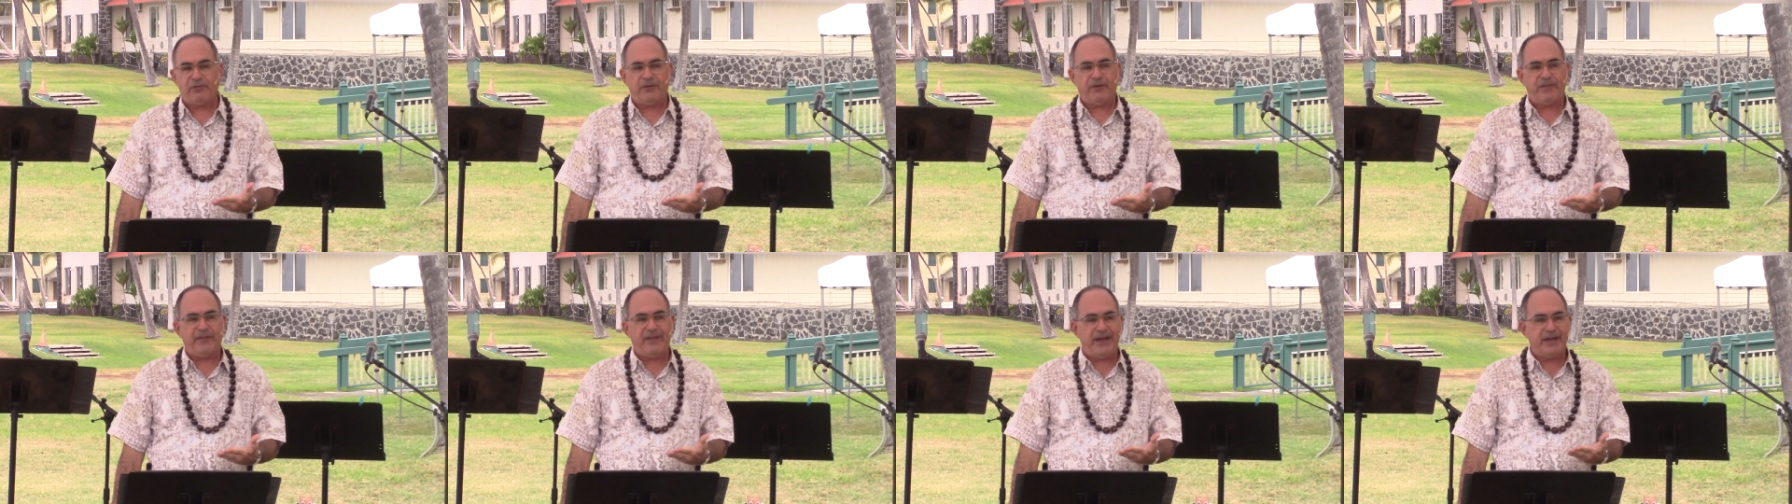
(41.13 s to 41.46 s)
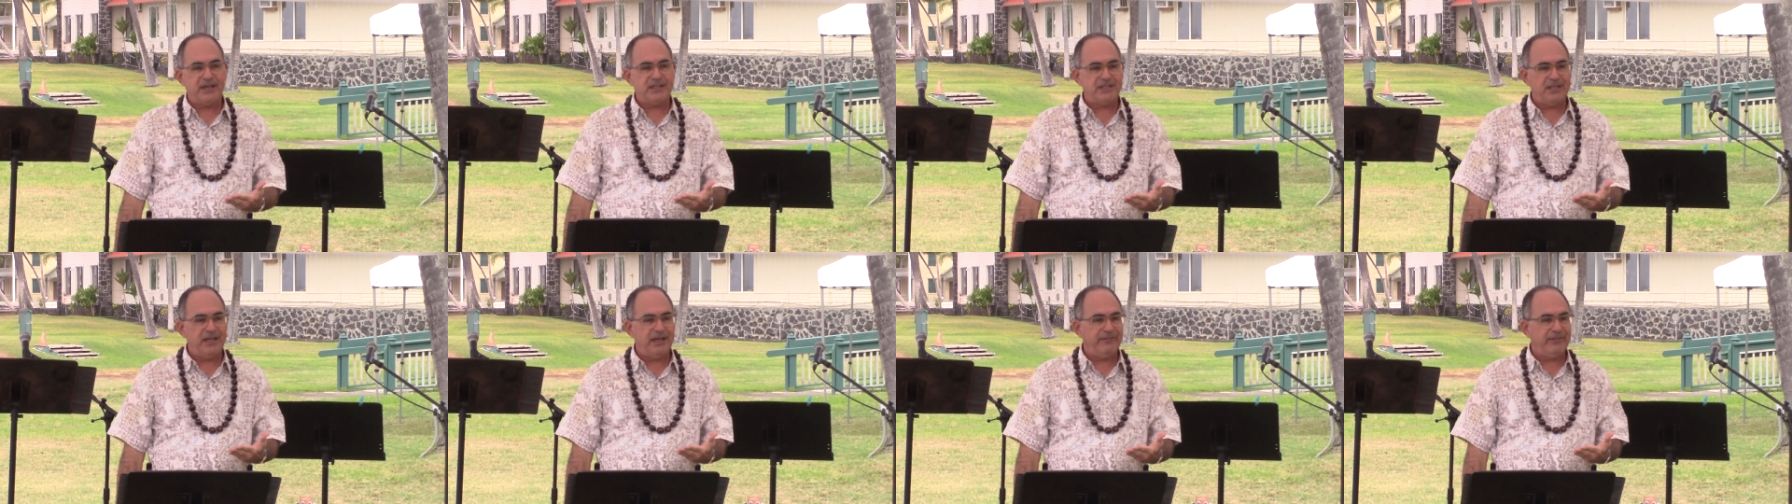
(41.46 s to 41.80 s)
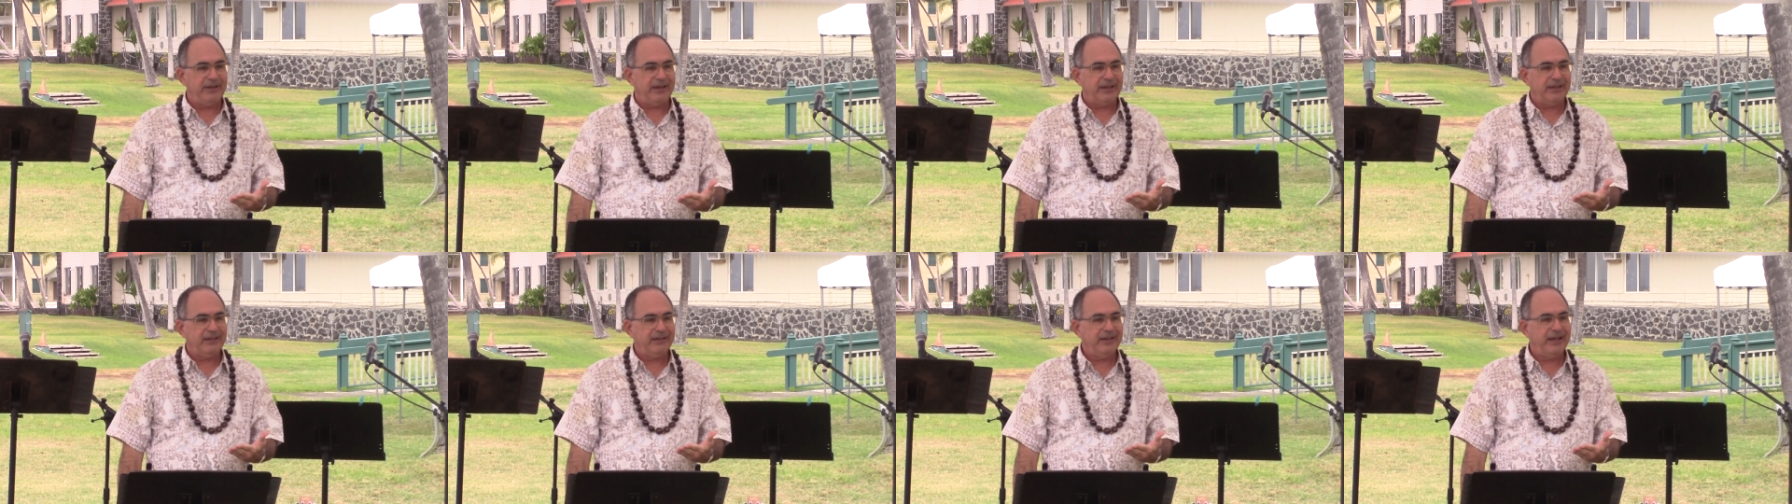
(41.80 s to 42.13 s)
for
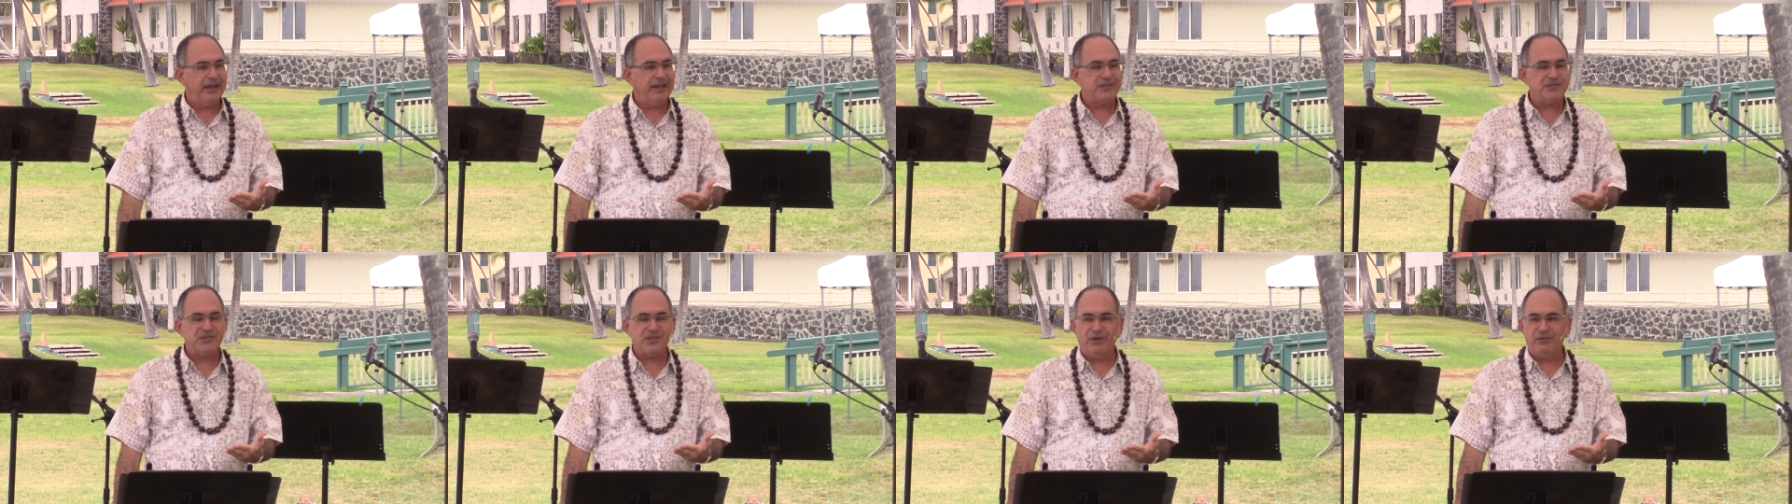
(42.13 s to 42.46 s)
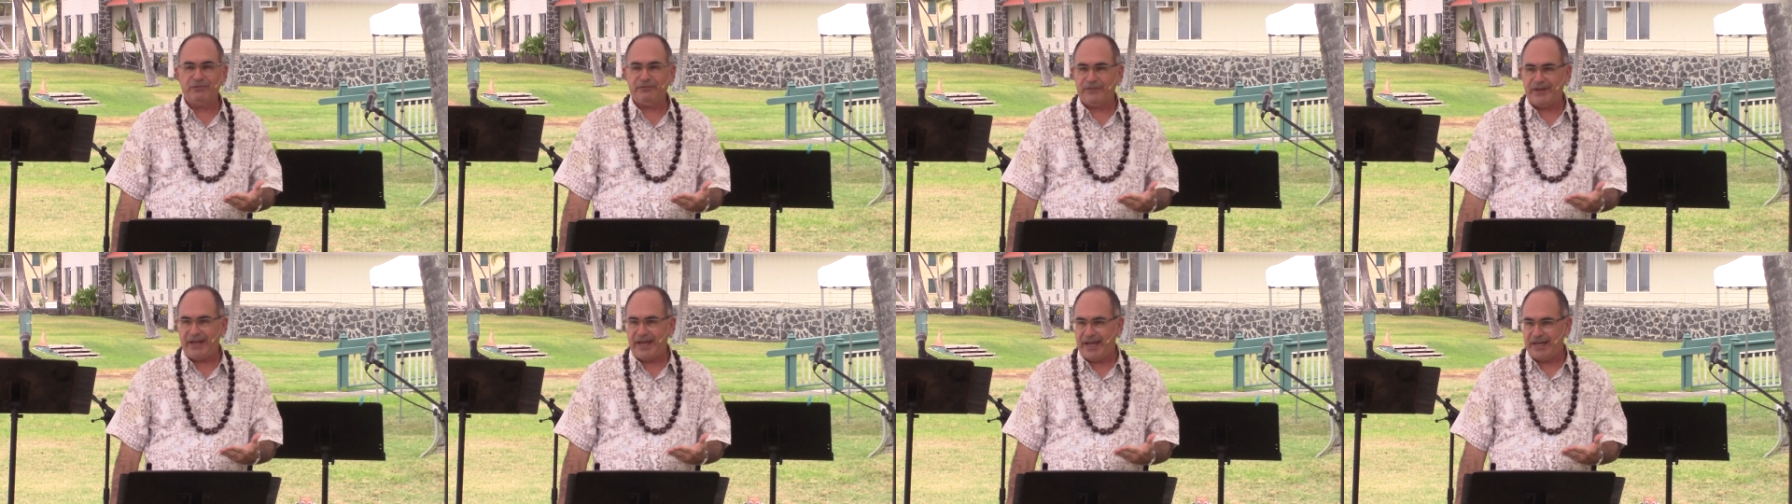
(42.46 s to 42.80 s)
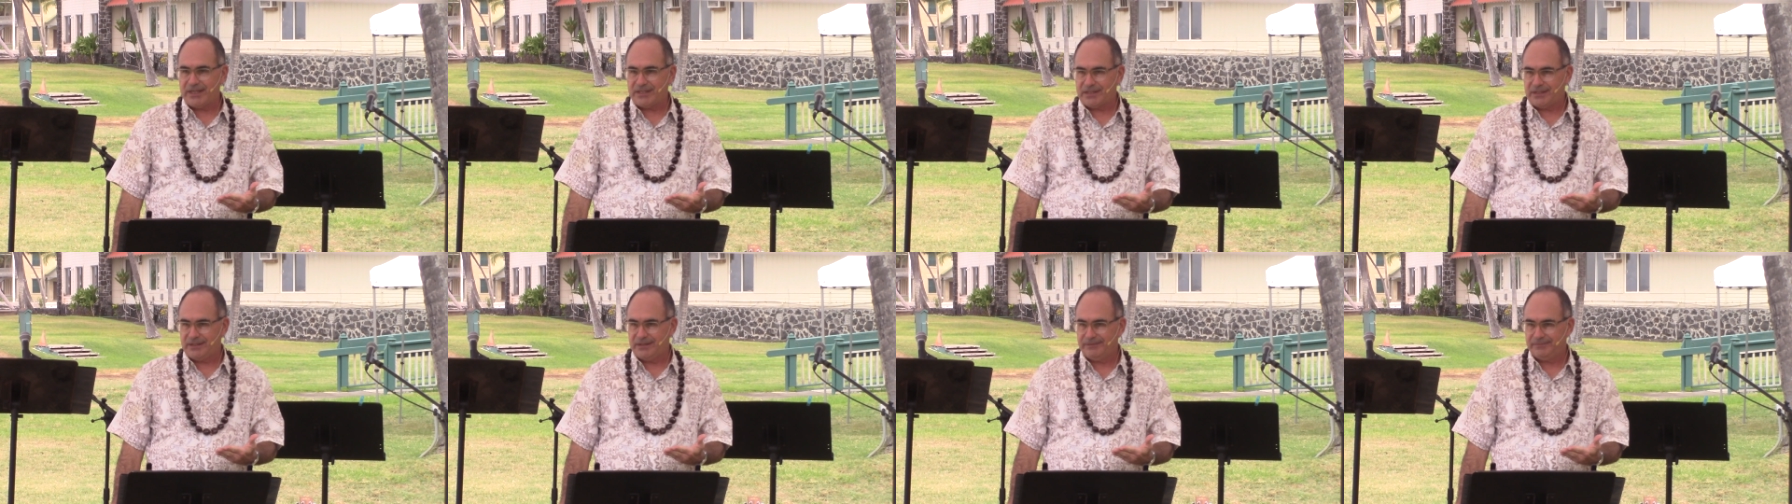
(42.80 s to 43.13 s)
Thanksgiving. Not so
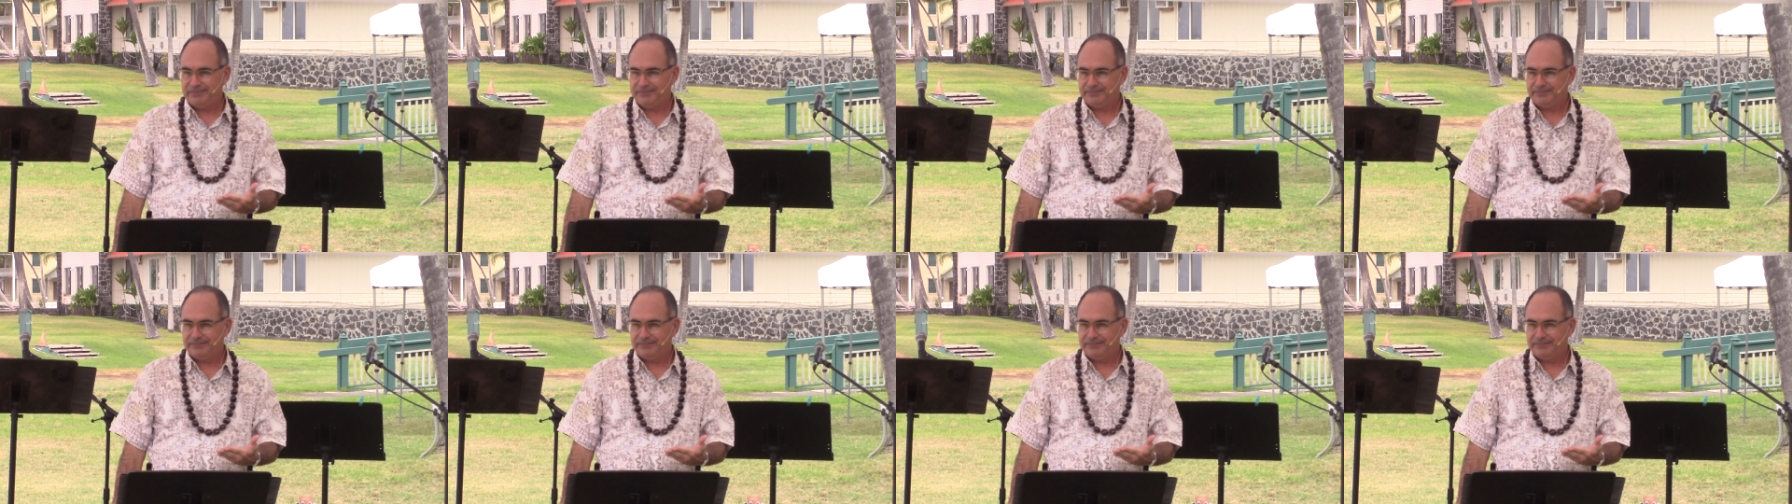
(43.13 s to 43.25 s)
fast.